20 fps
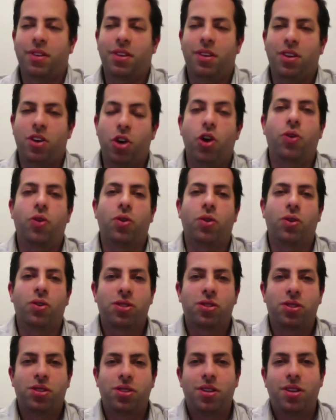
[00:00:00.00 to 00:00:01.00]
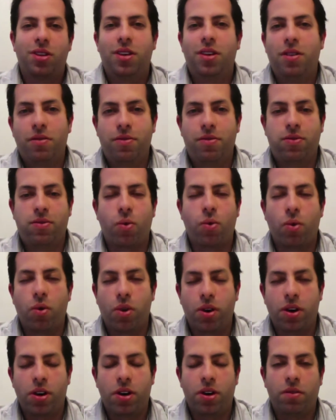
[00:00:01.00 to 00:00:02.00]
hurdles
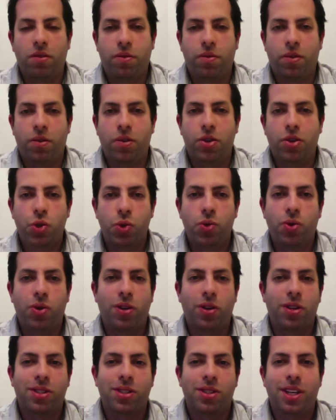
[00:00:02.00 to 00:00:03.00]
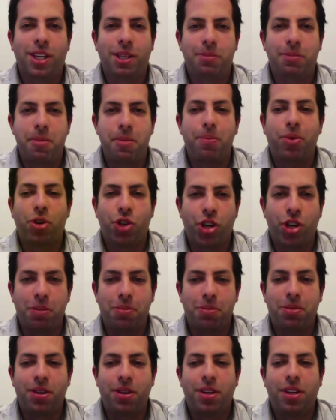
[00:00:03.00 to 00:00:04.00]
for shuls is membership,